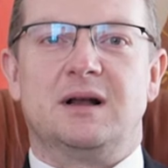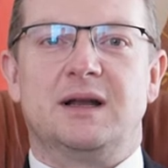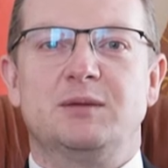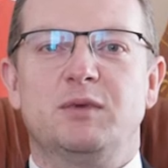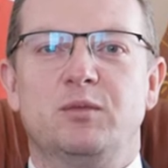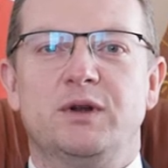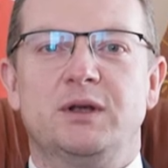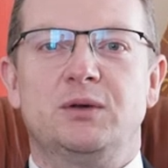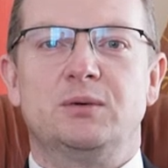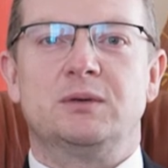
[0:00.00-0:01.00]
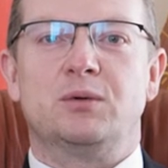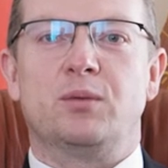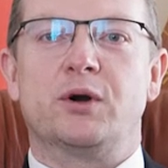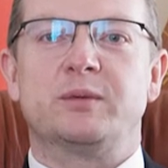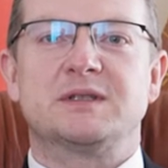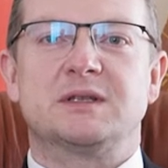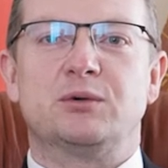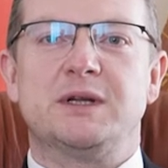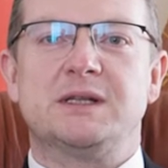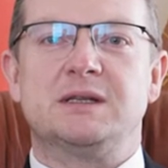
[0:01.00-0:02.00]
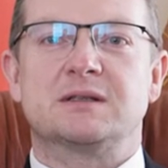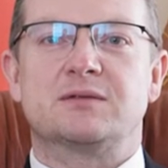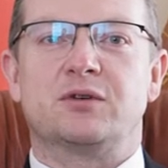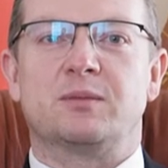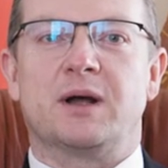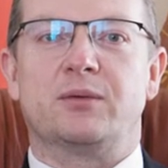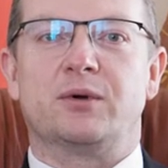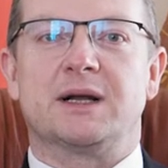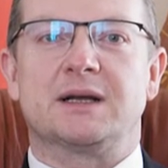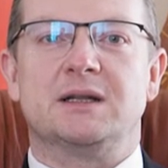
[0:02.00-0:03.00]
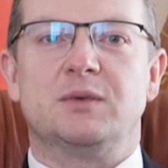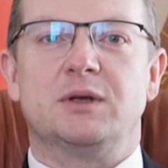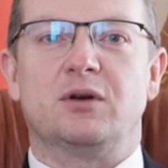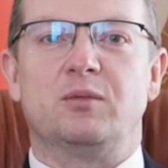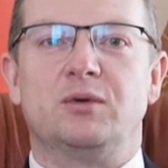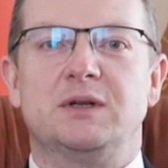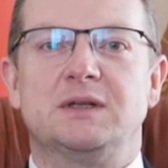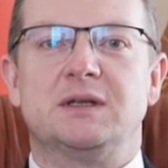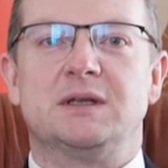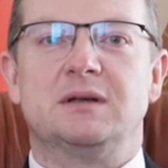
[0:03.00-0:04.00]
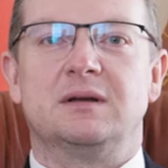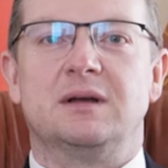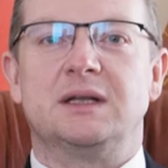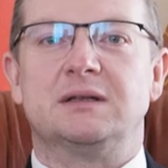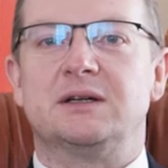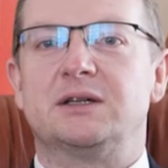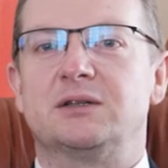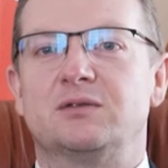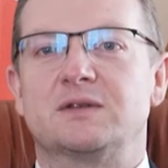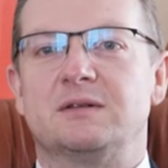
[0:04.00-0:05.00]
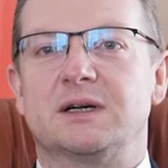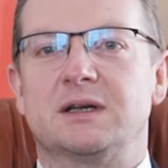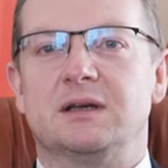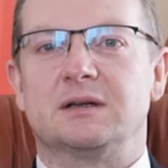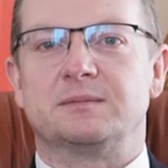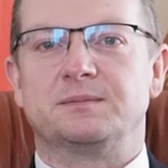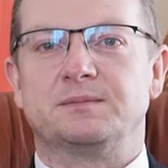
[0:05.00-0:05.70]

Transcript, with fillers: Let me bring you the warmest greetings from our academic community in the heart of Slovakia.